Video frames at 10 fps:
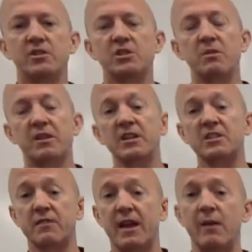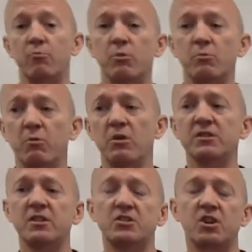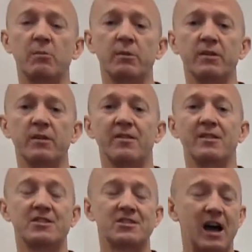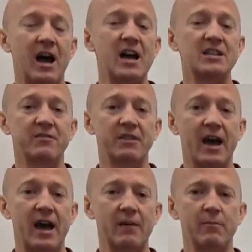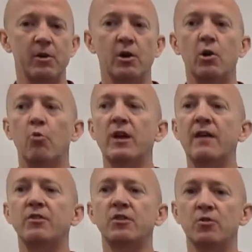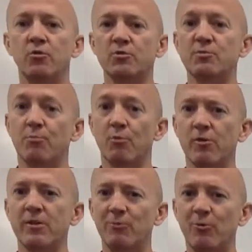So because of that, when we want to determine the size of the atom, we have to use more than